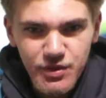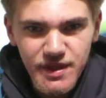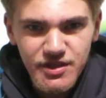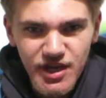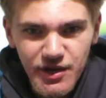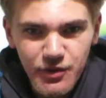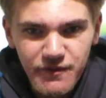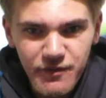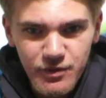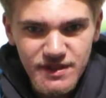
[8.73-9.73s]
the channel
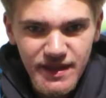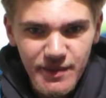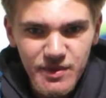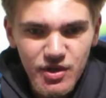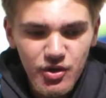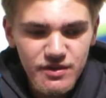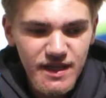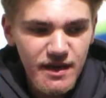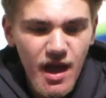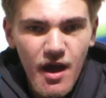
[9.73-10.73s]
for Southampton
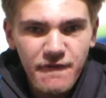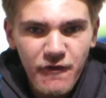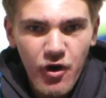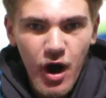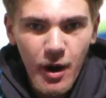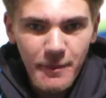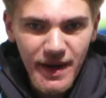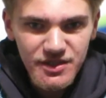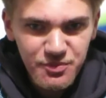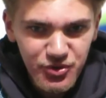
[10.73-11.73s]
content for our
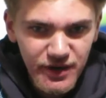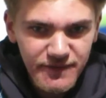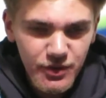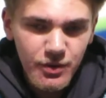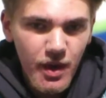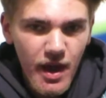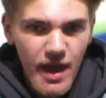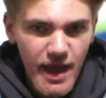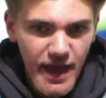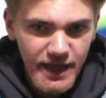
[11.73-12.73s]
match preview
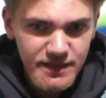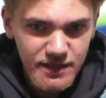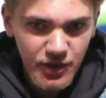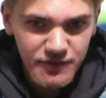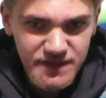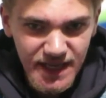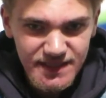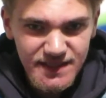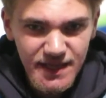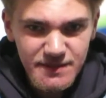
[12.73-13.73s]
ahead of
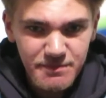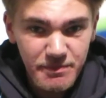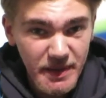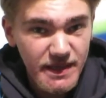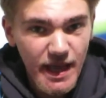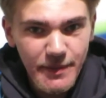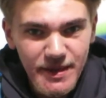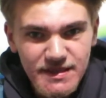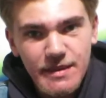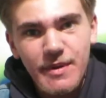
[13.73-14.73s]
Saturday's big game
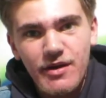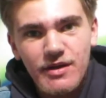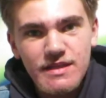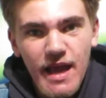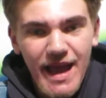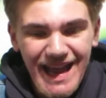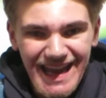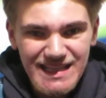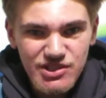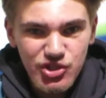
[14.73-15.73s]
at St. Mary's
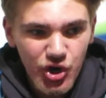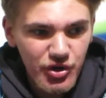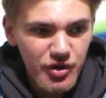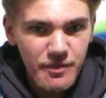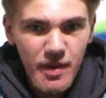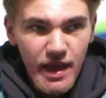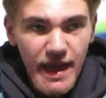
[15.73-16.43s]
against Tottenham.